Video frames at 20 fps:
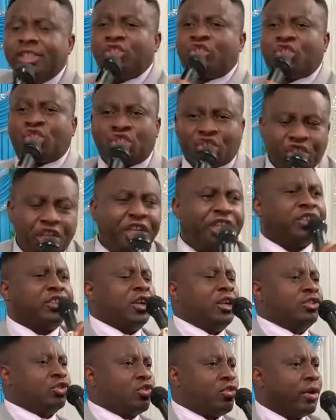in
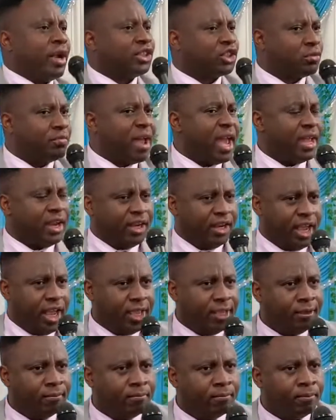Jesus Christ's mighty
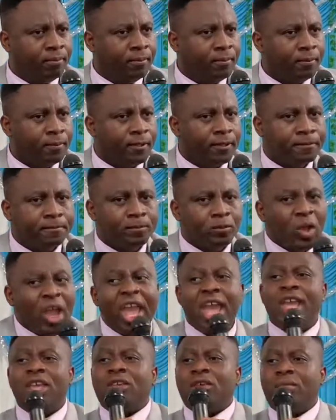name.
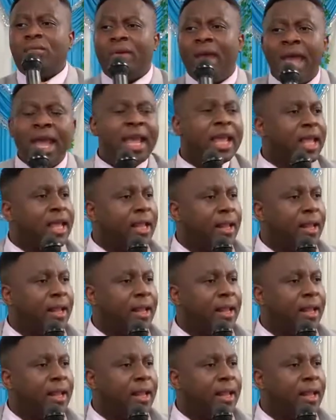Amen.